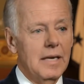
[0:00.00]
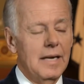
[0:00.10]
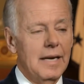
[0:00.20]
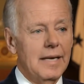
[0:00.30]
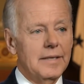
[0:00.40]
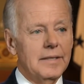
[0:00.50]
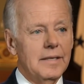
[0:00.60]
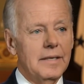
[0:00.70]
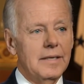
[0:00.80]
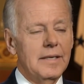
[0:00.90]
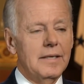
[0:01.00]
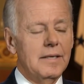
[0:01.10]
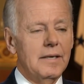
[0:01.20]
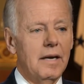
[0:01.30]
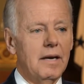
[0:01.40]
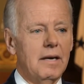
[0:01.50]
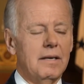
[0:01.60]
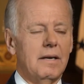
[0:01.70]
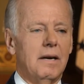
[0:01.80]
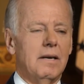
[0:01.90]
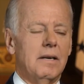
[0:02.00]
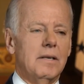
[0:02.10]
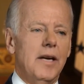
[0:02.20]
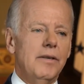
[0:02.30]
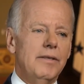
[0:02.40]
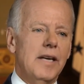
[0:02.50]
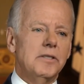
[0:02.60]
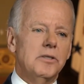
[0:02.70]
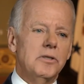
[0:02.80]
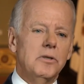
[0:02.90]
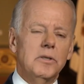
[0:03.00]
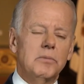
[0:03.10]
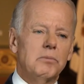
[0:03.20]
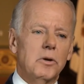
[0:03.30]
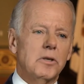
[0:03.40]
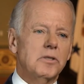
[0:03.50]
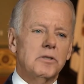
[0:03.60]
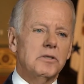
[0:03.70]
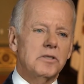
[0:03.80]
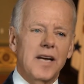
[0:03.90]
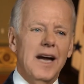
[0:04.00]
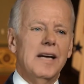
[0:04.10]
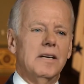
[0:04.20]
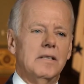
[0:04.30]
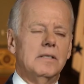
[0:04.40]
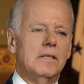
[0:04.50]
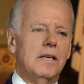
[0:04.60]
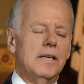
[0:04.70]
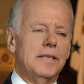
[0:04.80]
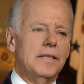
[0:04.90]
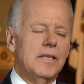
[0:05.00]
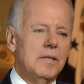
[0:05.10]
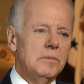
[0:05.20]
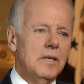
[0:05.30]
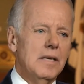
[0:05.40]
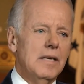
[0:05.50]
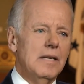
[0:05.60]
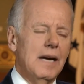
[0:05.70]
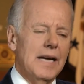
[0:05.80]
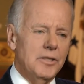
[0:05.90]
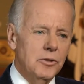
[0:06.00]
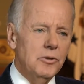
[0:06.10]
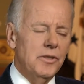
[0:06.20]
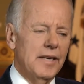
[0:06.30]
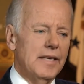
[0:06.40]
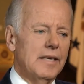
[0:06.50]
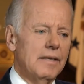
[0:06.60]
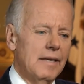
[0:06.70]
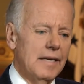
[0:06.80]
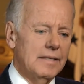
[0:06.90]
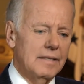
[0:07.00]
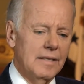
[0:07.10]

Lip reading: And a lot of it has to do with personal style. And I do think that